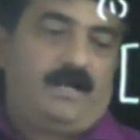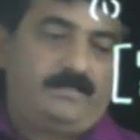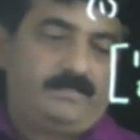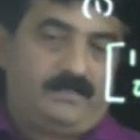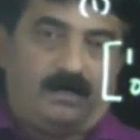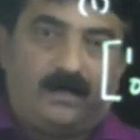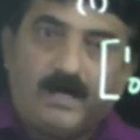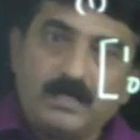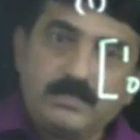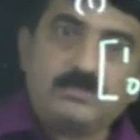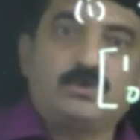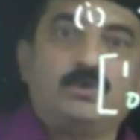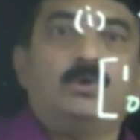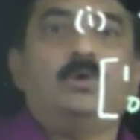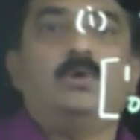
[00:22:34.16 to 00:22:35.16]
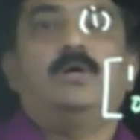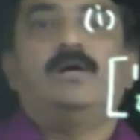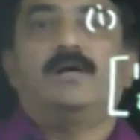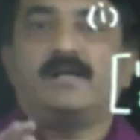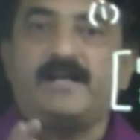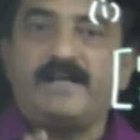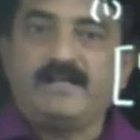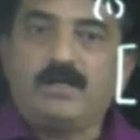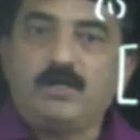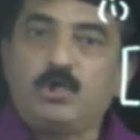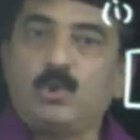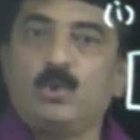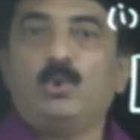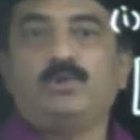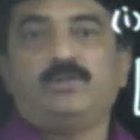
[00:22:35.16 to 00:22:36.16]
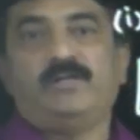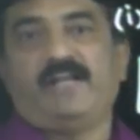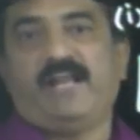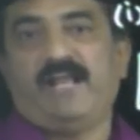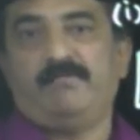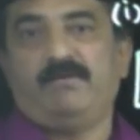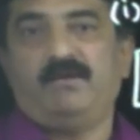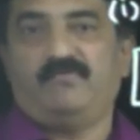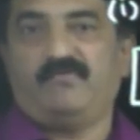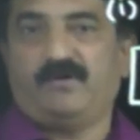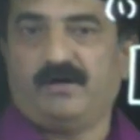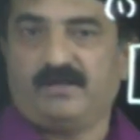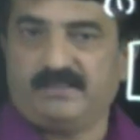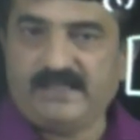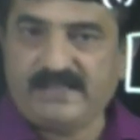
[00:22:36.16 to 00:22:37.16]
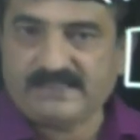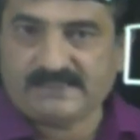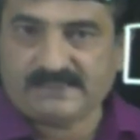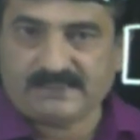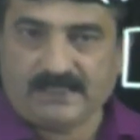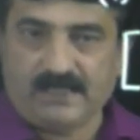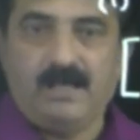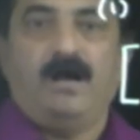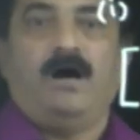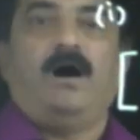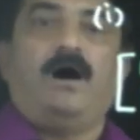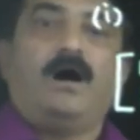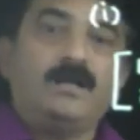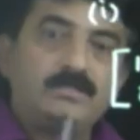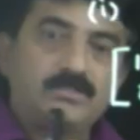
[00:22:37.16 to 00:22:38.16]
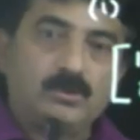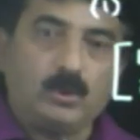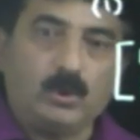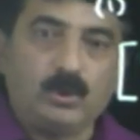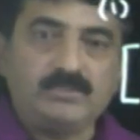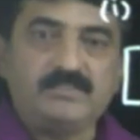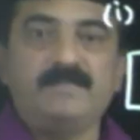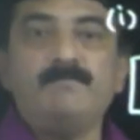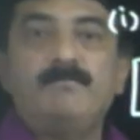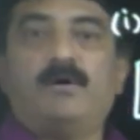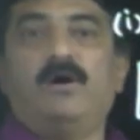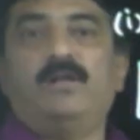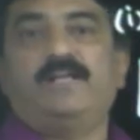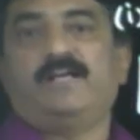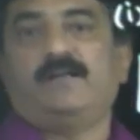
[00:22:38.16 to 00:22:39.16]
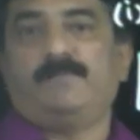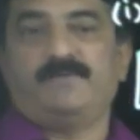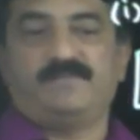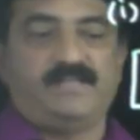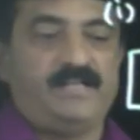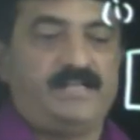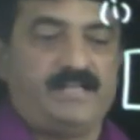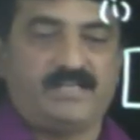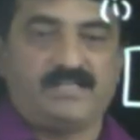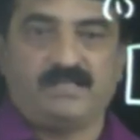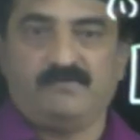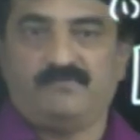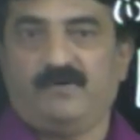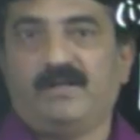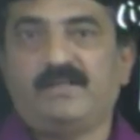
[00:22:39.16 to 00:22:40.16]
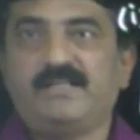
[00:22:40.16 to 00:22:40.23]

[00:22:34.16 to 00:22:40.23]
And also write the truth table for this. Also symbolic representation for